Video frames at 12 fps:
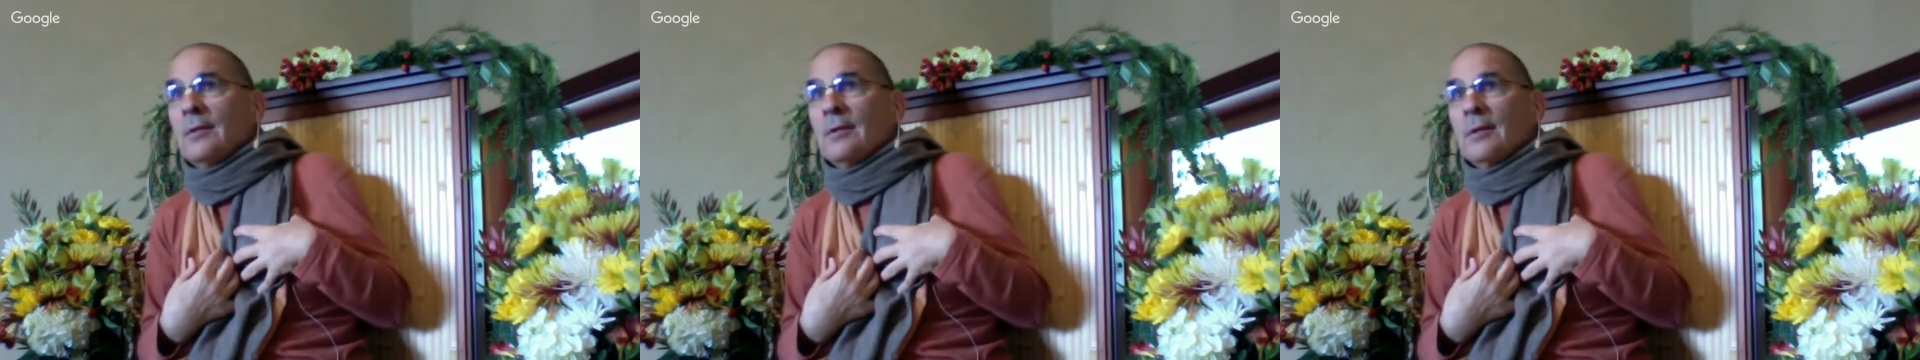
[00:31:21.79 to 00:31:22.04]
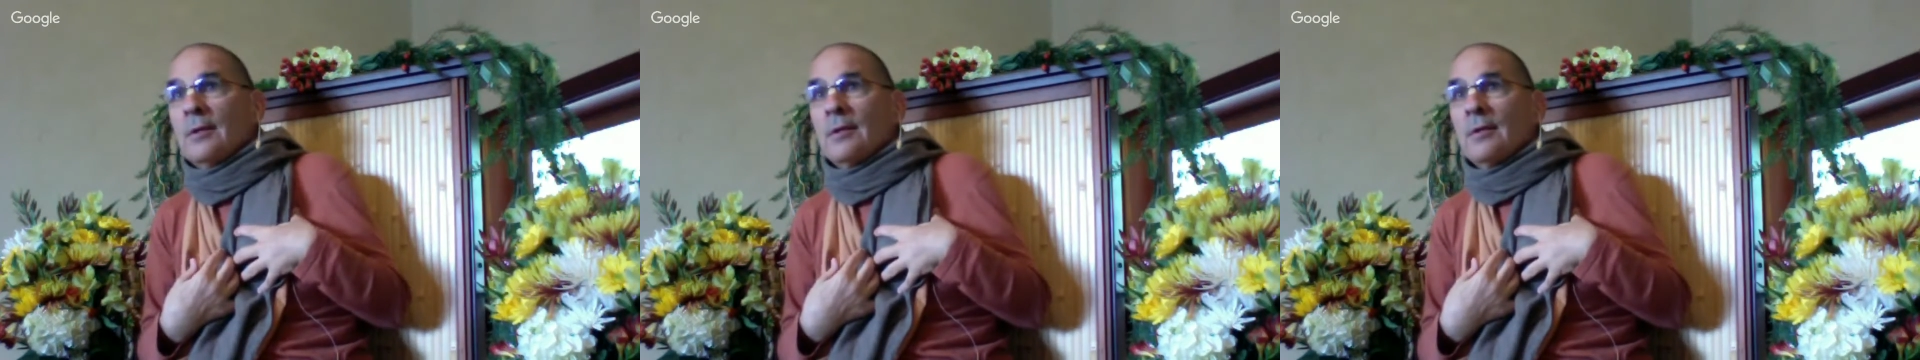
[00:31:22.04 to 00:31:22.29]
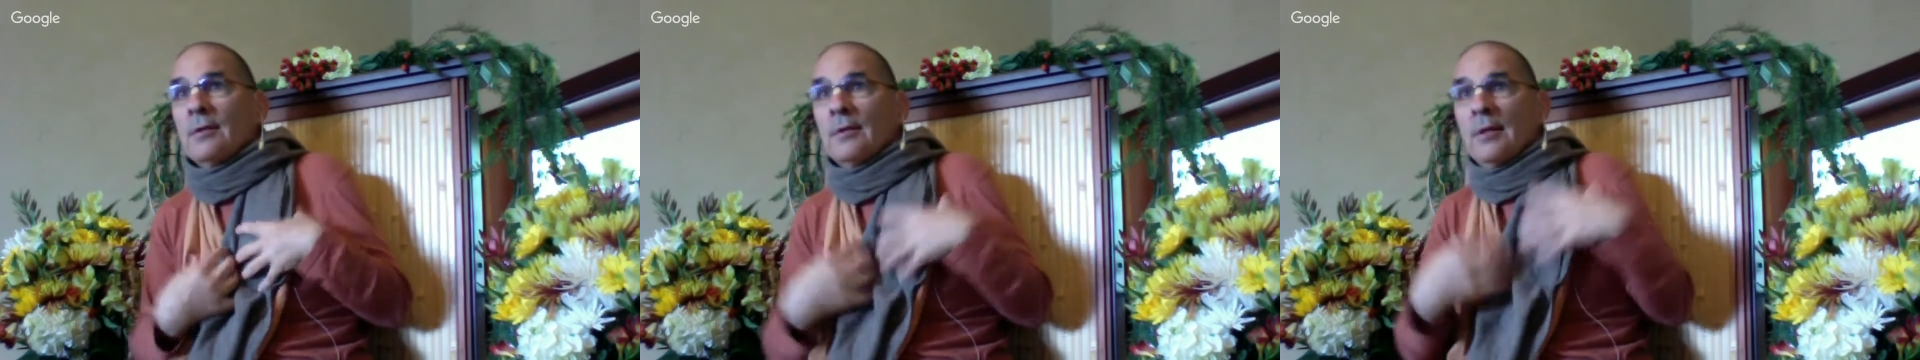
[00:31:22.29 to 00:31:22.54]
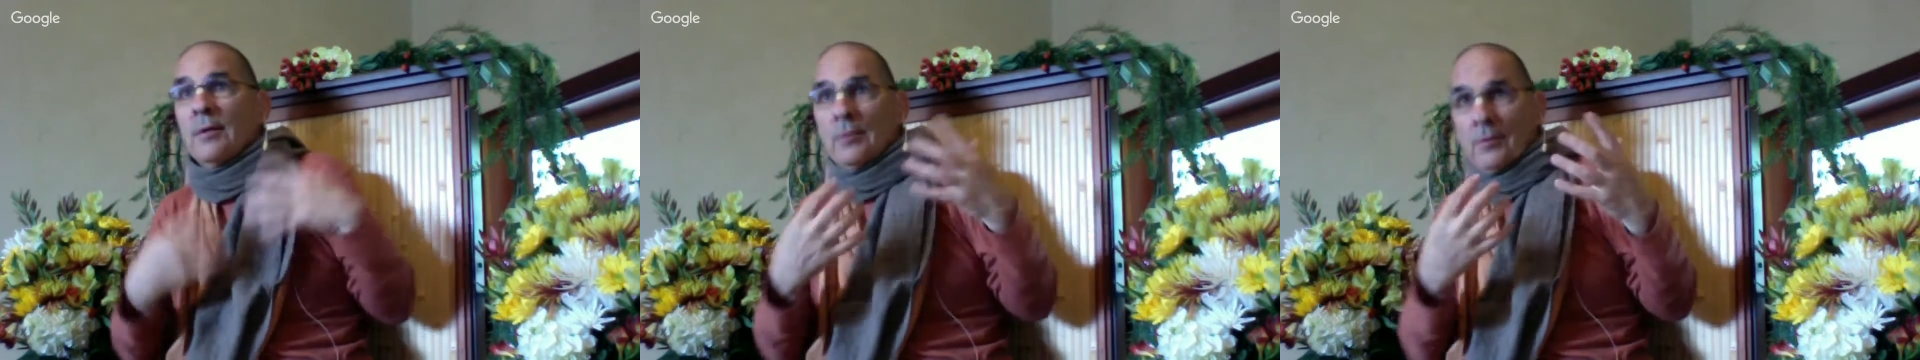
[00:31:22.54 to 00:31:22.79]

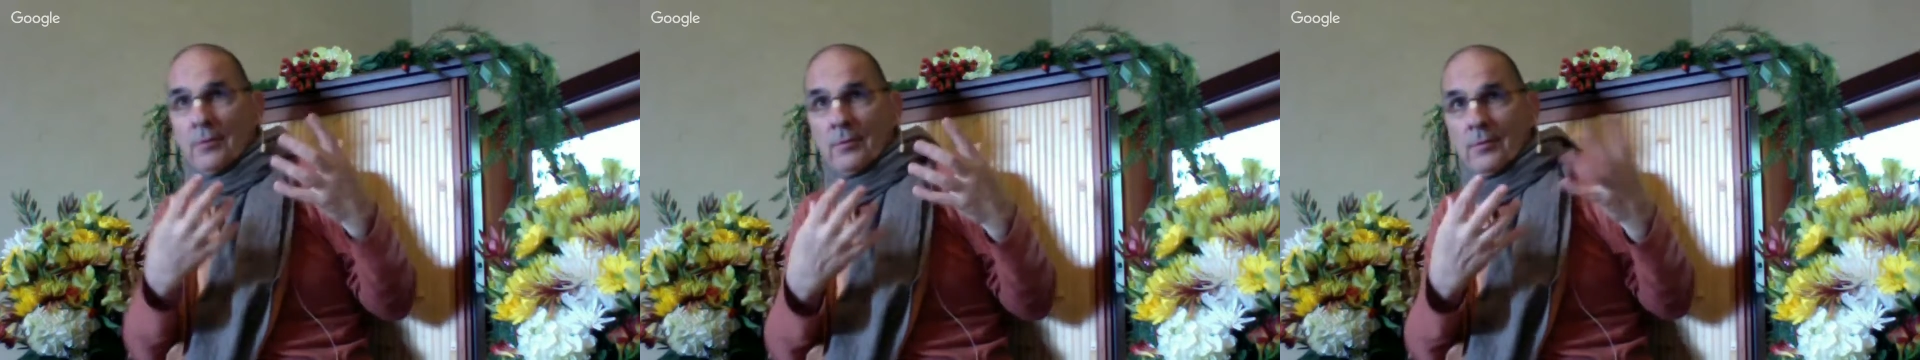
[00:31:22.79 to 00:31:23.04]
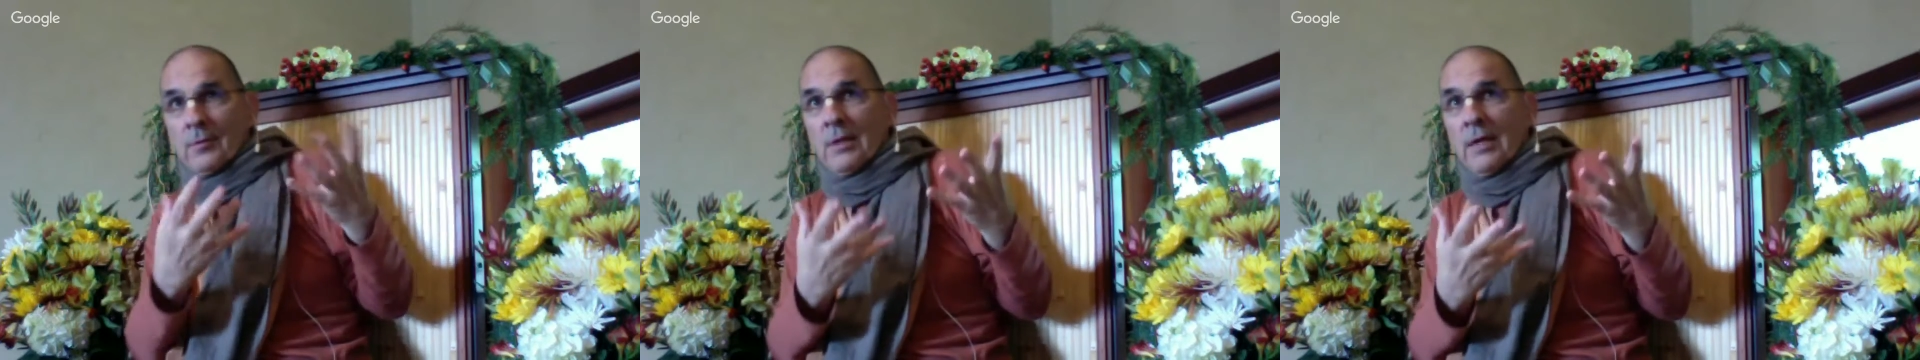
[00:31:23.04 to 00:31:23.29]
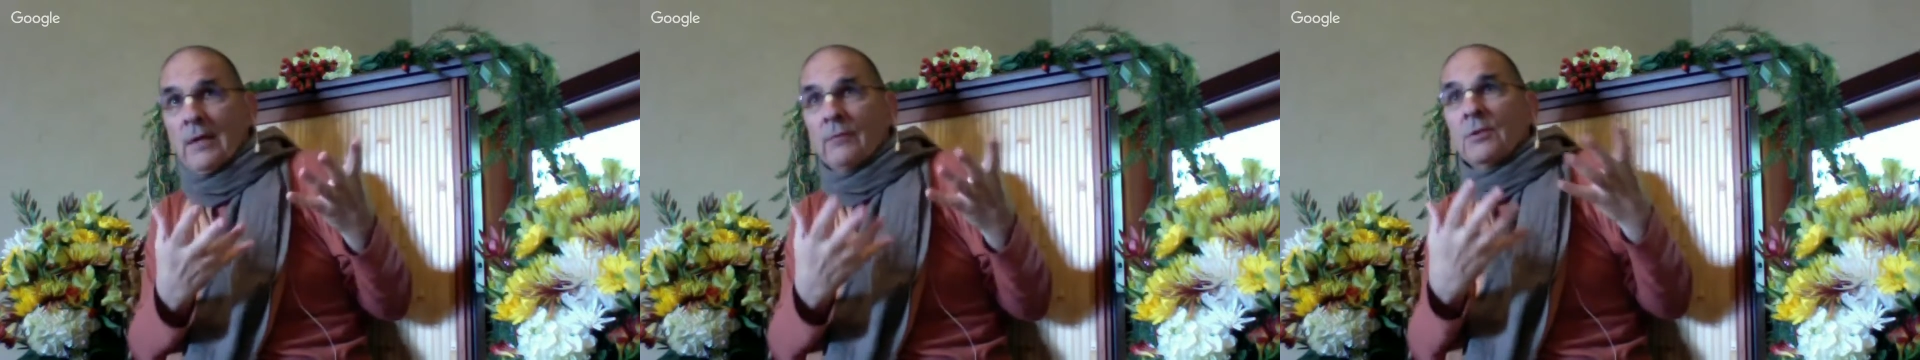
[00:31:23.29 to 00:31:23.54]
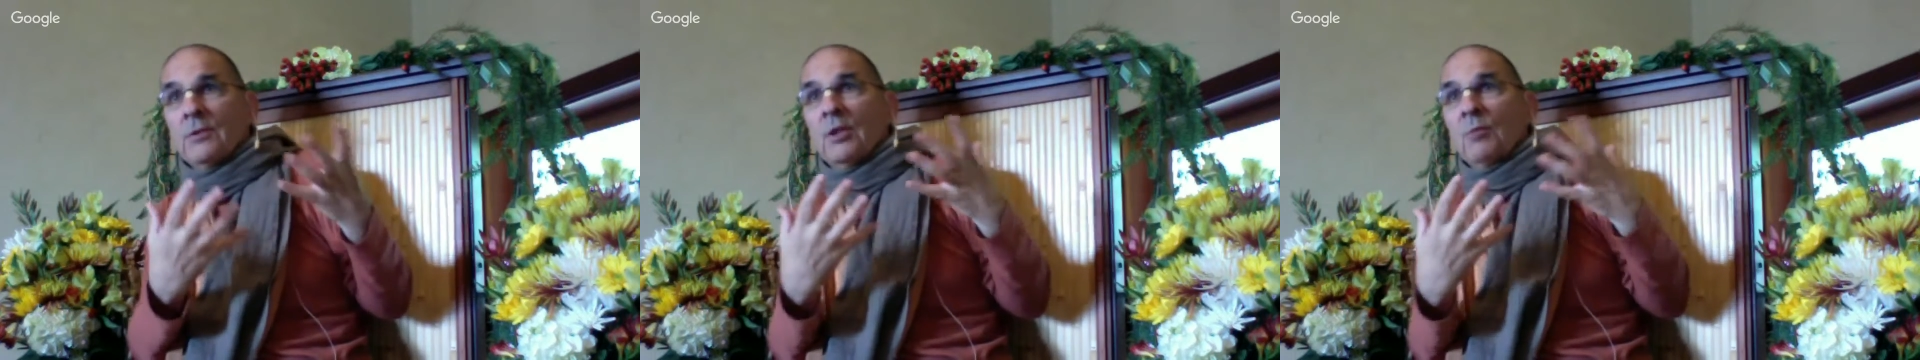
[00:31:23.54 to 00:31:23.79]
then the light of
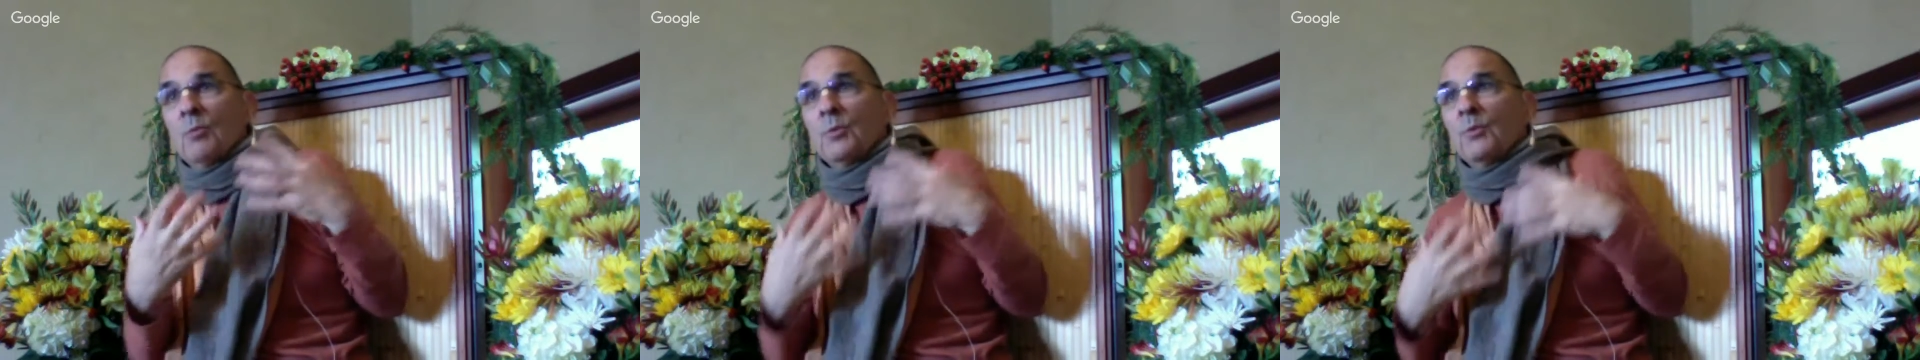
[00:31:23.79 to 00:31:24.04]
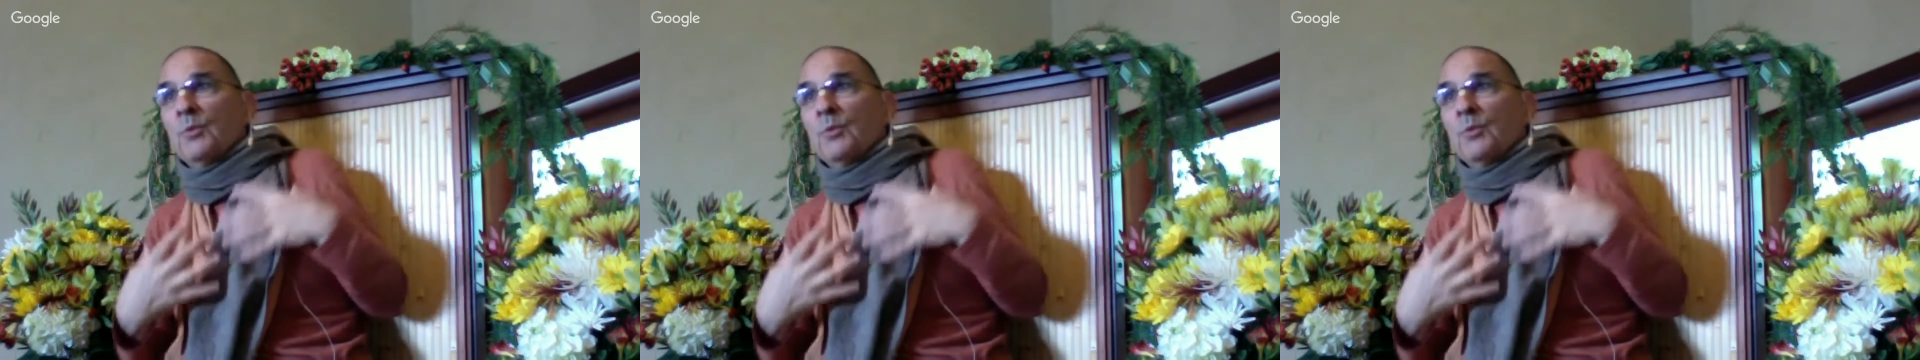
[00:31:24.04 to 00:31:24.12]
Chaitanya Mahaprabhu